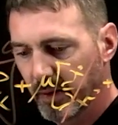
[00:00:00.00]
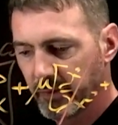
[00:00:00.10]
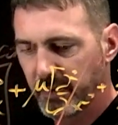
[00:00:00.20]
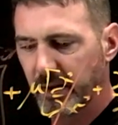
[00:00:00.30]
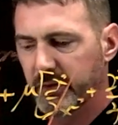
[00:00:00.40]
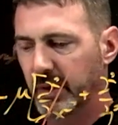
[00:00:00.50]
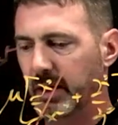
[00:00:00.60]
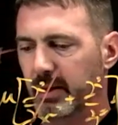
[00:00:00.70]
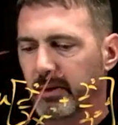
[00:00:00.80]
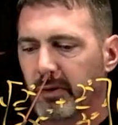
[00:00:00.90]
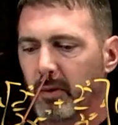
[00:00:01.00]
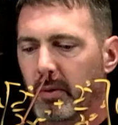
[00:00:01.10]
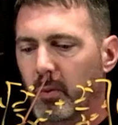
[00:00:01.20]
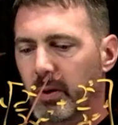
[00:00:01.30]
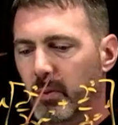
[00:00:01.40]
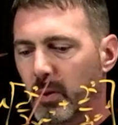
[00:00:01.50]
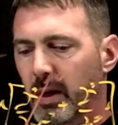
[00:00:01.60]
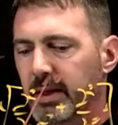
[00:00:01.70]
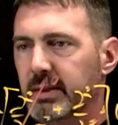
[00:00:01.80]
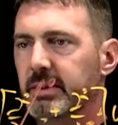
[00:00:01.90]
So I think that's right. So when
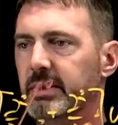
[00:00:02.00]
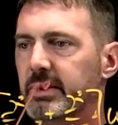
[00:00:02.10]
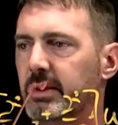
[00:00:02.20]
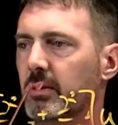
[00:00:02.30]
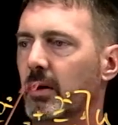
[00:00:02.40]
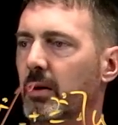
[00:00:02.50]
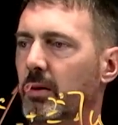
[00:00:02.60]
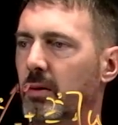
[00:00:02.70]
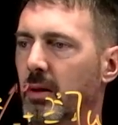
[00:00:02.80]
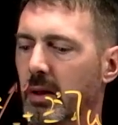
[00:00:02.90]
y is 0,